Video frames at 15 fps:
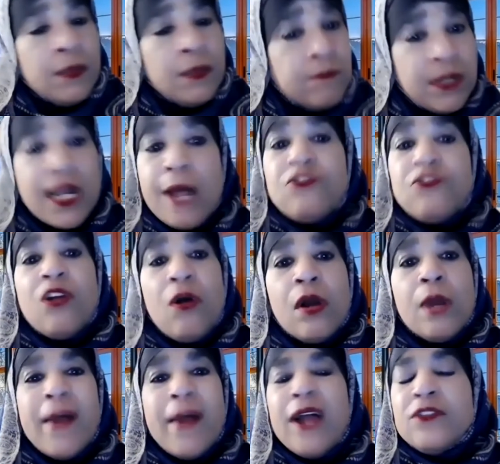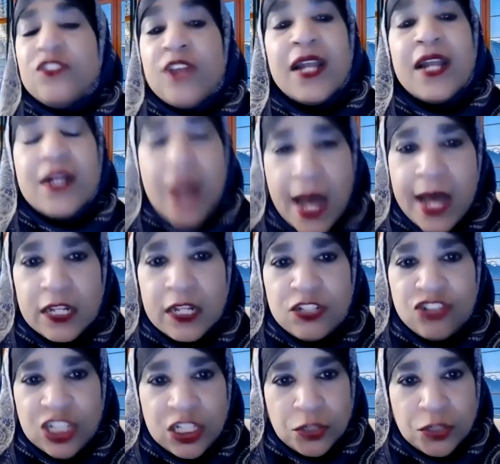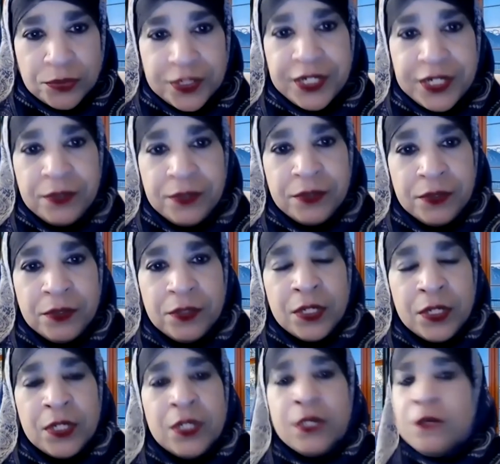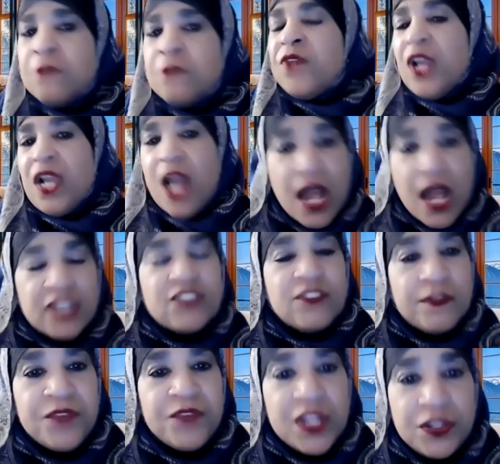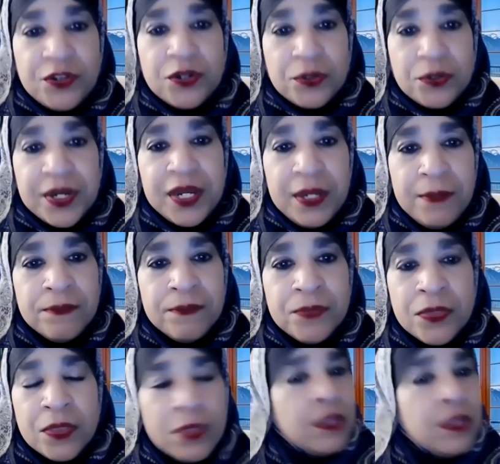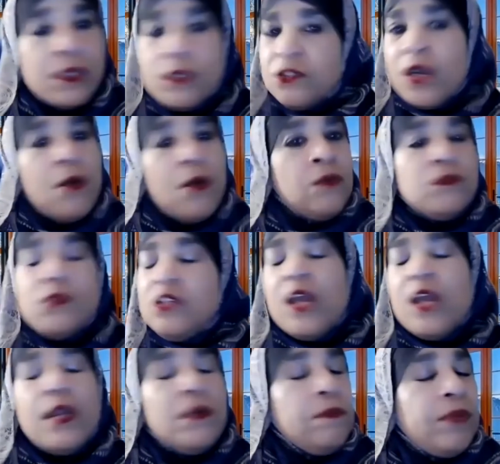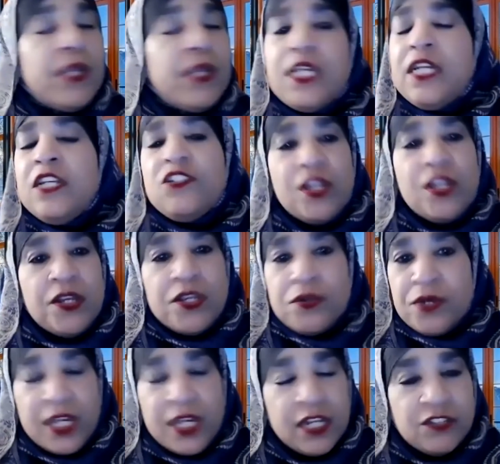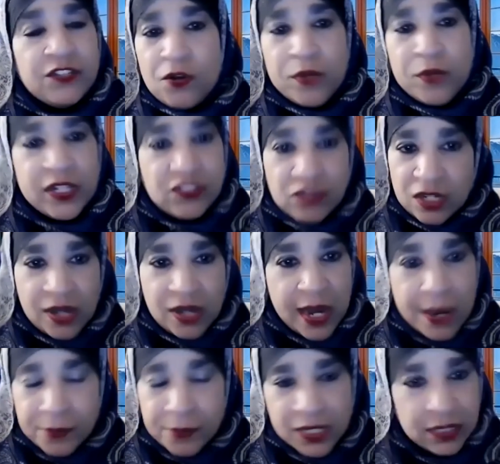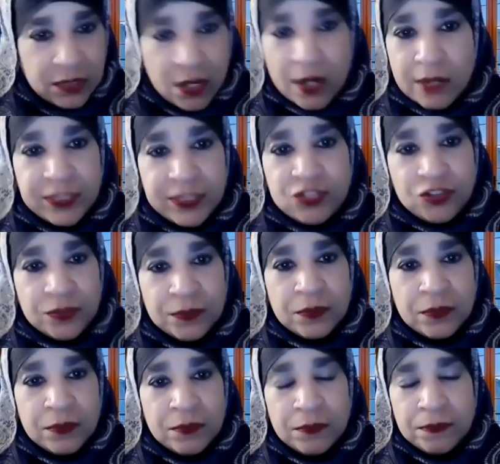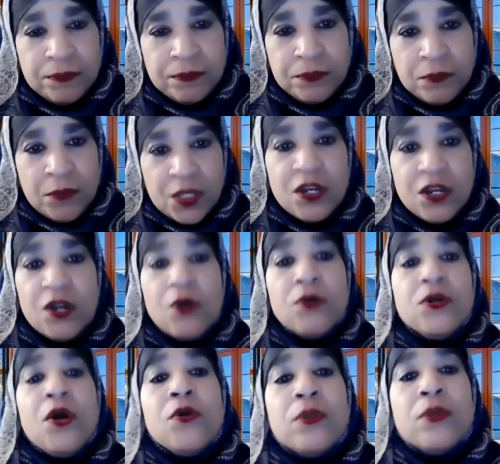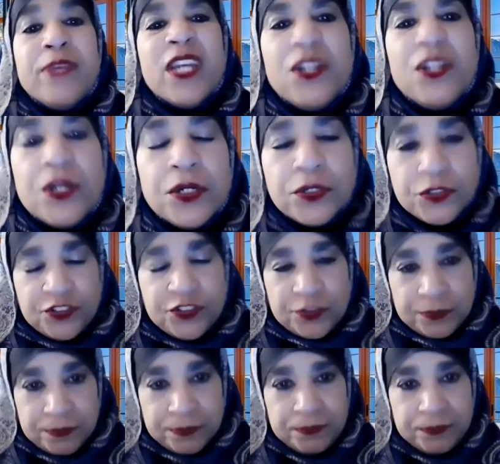But I'm talking about psychology degree, philosophy degree. Please tell your kids don't waste their time with that garbage. Go to be a nurse,